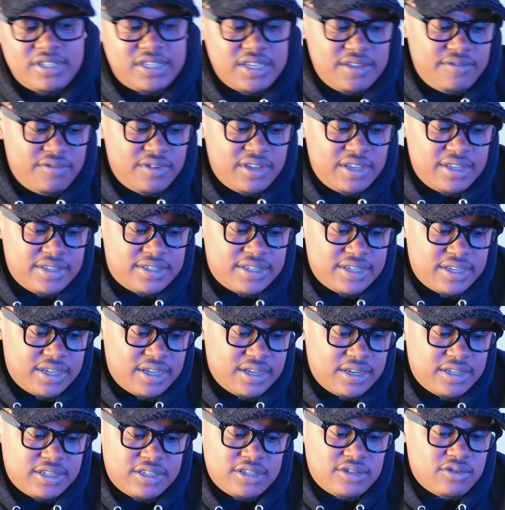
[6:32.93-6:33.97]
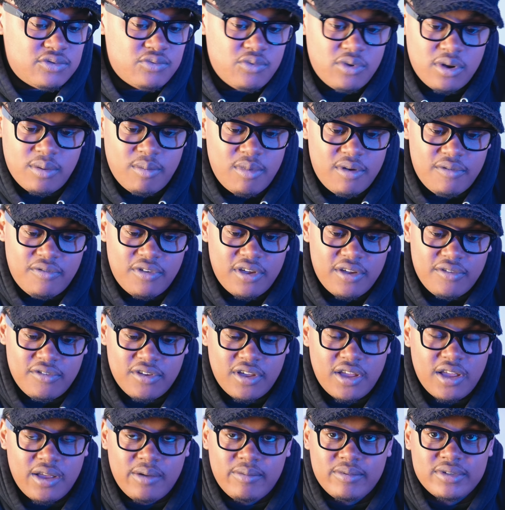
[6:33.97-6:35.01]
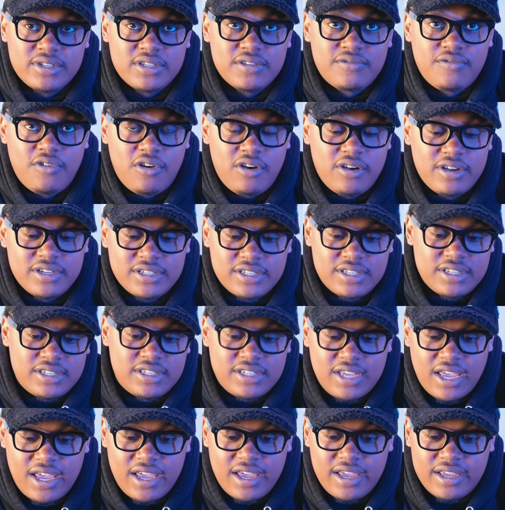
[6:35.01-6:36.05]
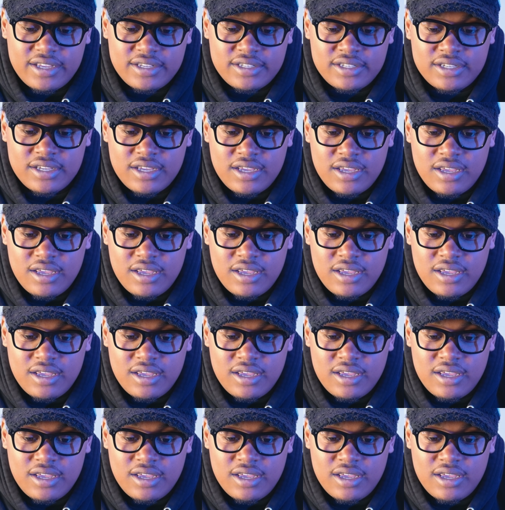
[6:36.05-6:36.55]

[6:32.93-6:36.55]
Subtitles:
ZV-E10, this is one of my favorite cameras as far as the size.